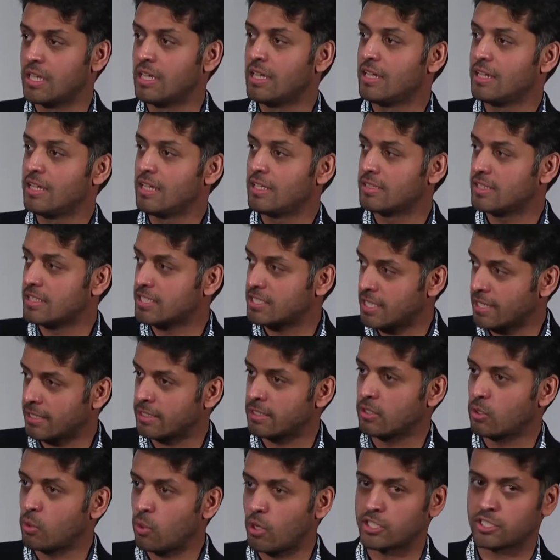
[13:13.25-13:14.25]
In the second
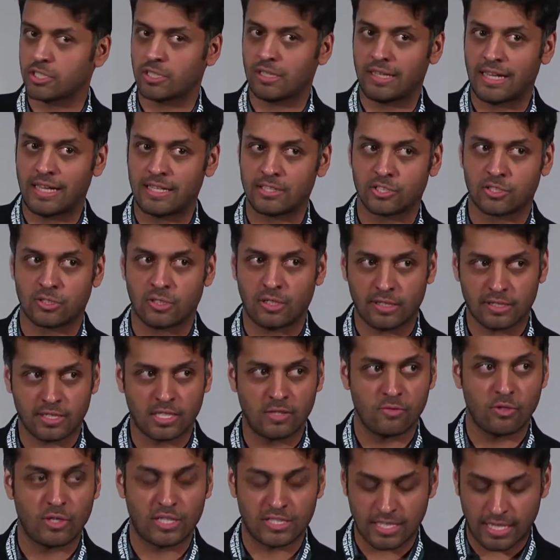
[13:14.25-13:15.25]
question I'll answer, I'll give
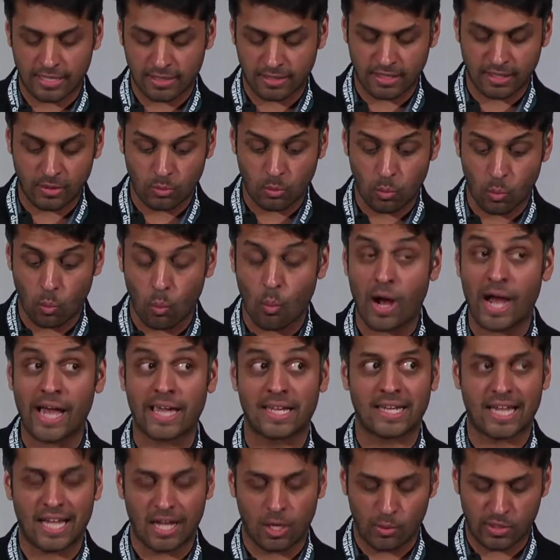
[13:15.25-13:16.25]
you exactly why and
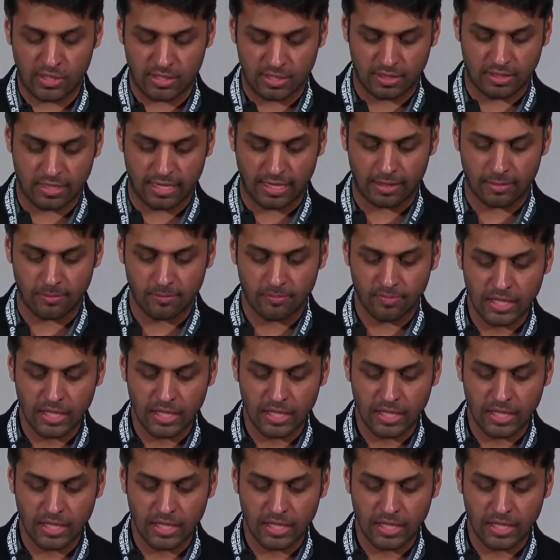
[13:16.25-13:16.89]
how we did that.